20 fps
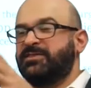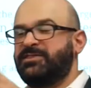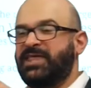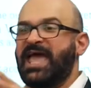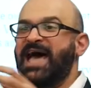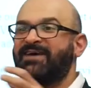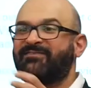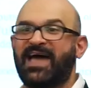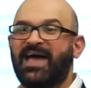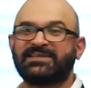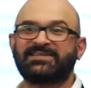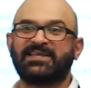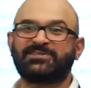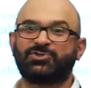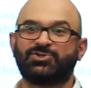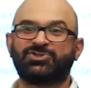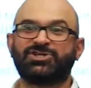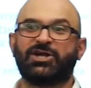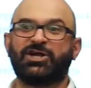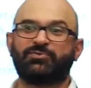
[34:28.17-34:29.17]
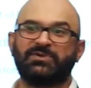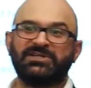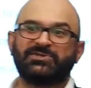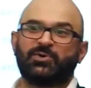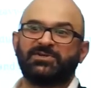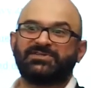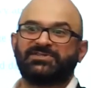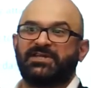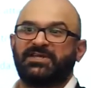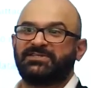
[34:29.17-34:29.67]
they have access to shared
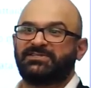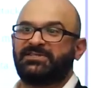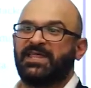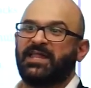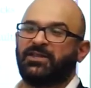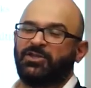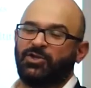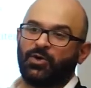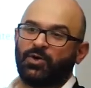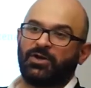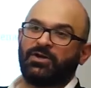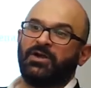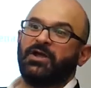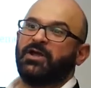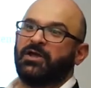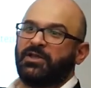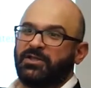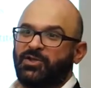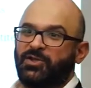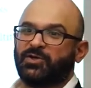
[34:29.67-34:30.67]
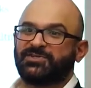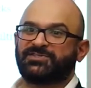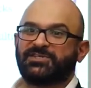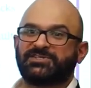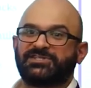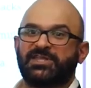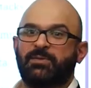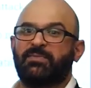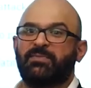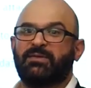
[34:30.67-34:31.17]
resources, then your, your
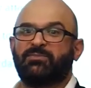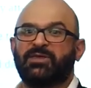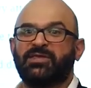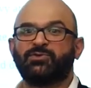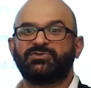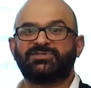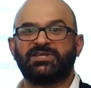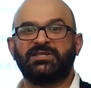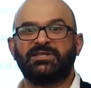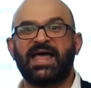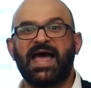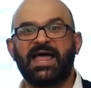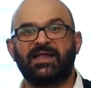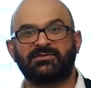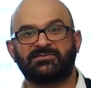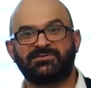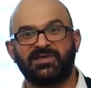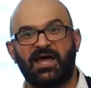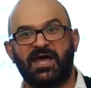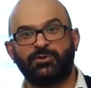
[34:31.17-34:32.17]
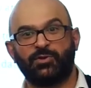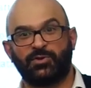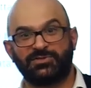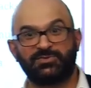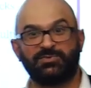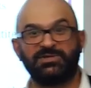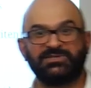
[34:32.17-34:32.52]
system may be using that, uh, those